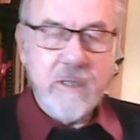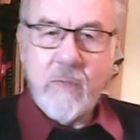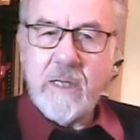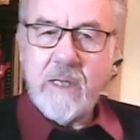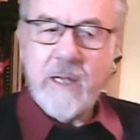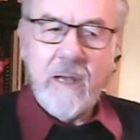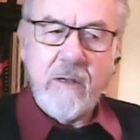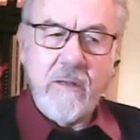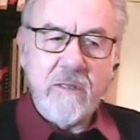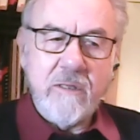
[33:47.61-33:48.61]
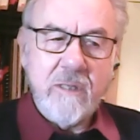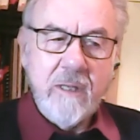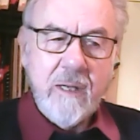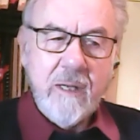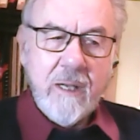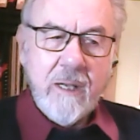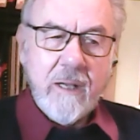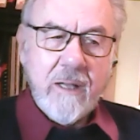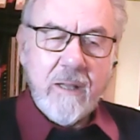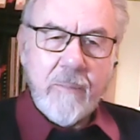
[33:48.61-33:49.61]
So we now use
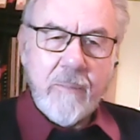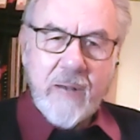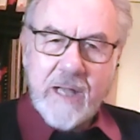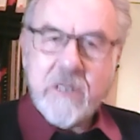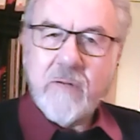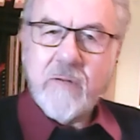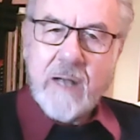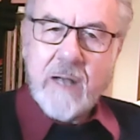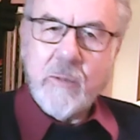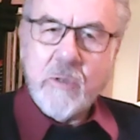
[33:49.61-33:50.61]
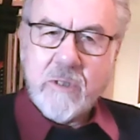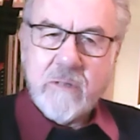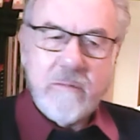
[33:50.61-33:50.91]
the plants of an animal's